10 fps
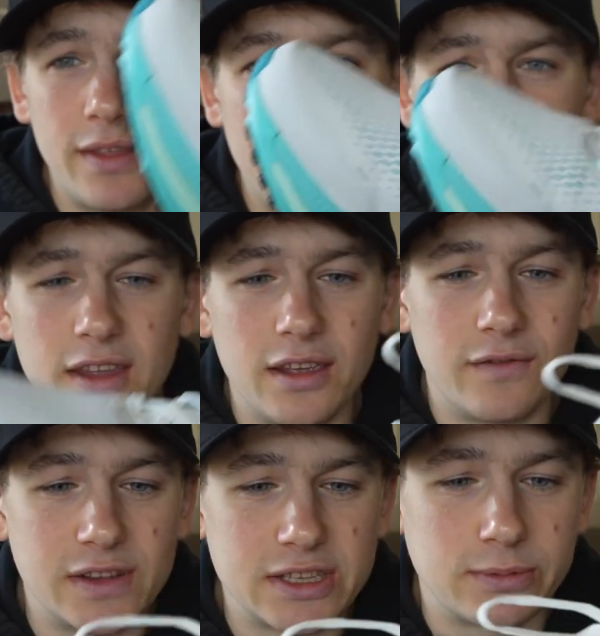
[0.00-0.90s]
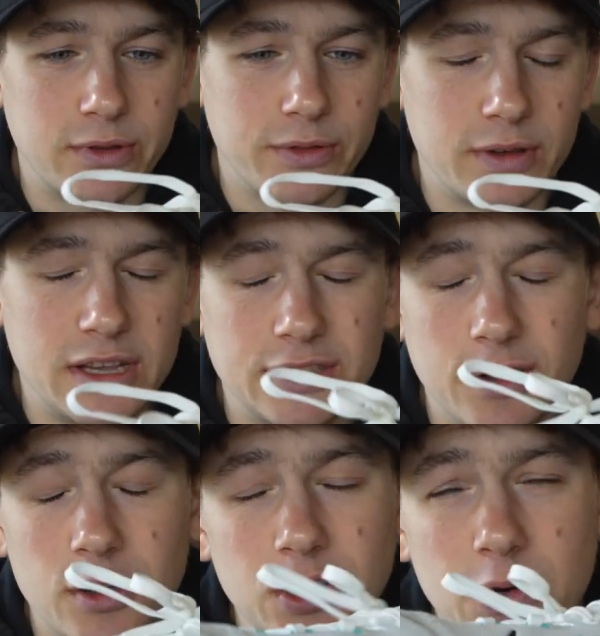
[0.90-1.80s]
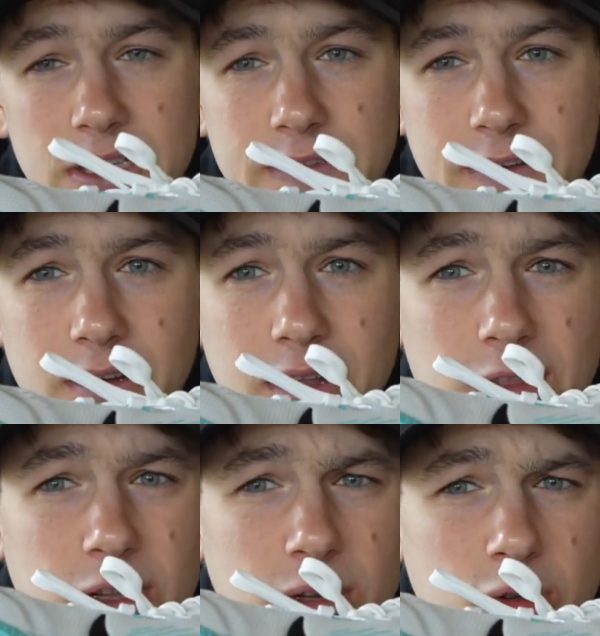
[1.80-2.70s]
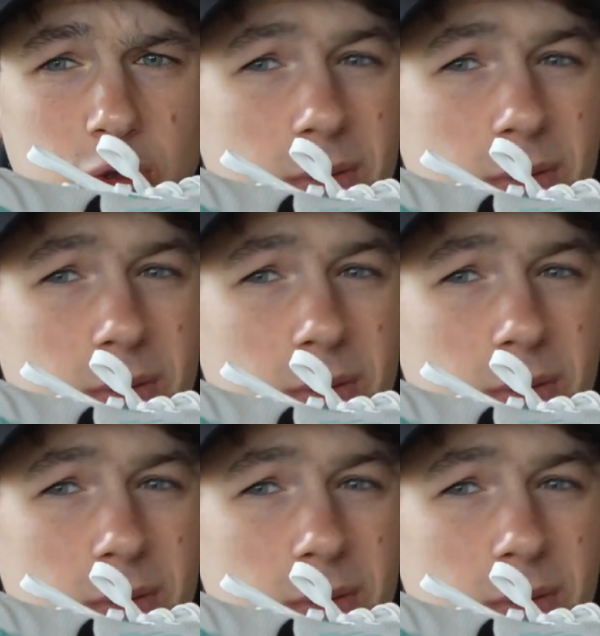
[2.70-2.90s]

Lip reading: than the Invincible 3s. Those always felt a little too